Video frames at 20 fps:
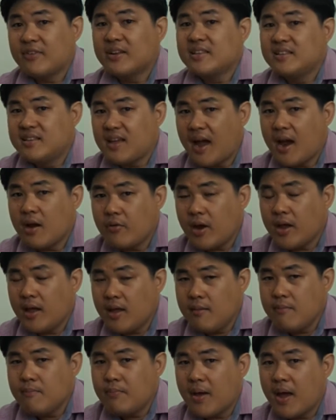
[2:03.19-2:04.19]
have a
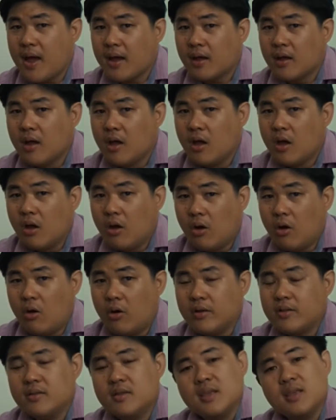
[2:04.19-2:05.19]
direct impact
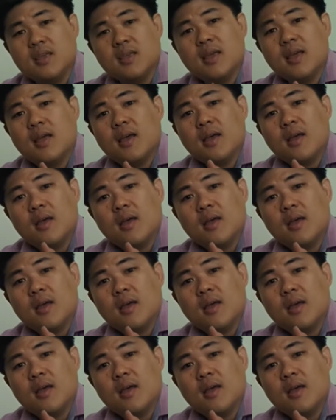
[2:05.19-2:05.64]
on the